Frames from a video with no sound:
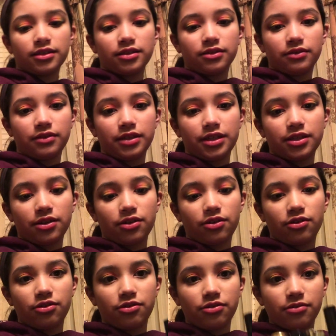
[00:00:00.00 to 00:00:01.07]
So these are
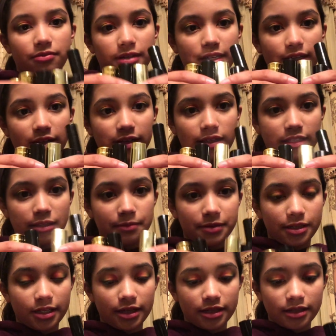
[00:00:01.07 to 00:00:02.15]
all my
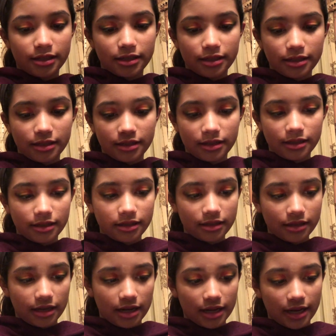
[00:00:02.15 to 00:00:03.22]
lipsticks.
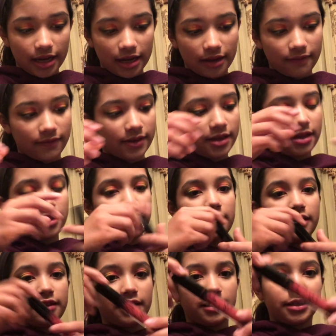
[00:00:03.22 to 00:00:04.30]
I have
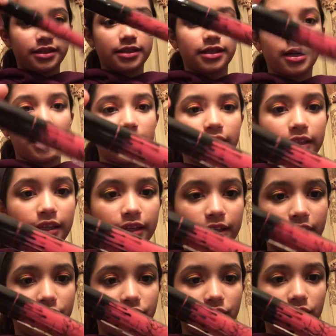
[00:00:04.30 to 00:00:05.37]
this
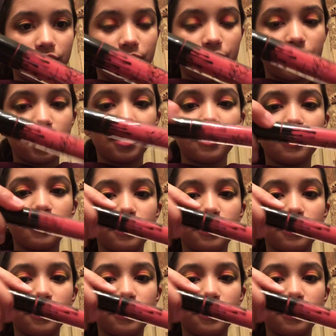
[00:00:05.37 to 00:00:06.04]
Kylie Jenner one.